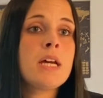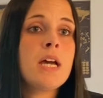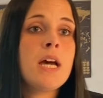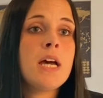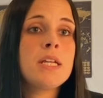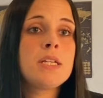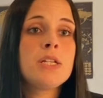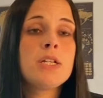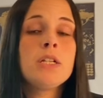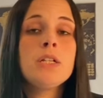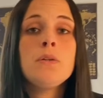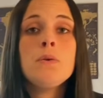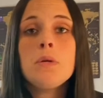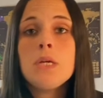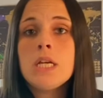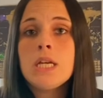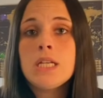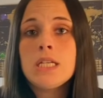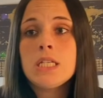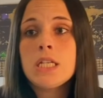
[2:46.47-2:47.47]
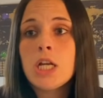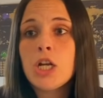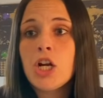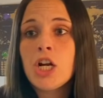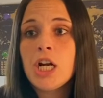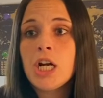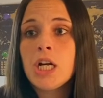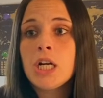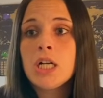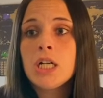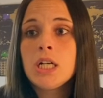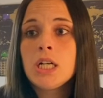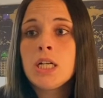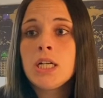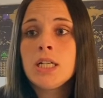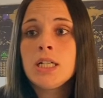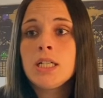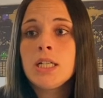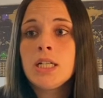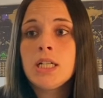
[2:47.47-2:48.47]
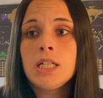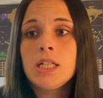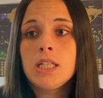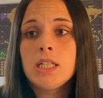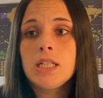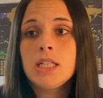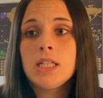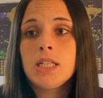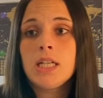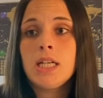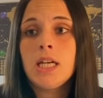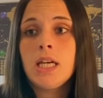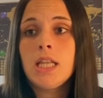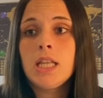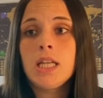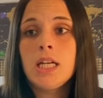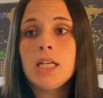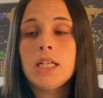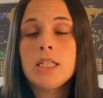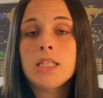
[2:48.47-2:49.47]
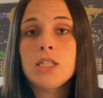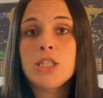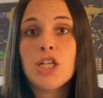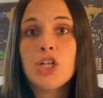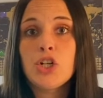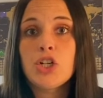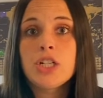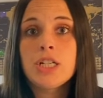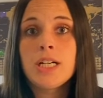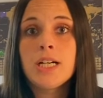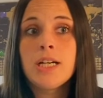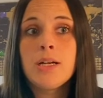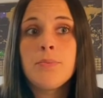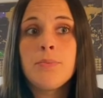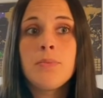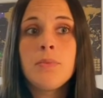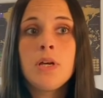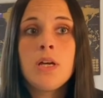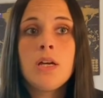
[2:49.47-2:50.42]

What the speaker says: until you eat dinner at like dinner time.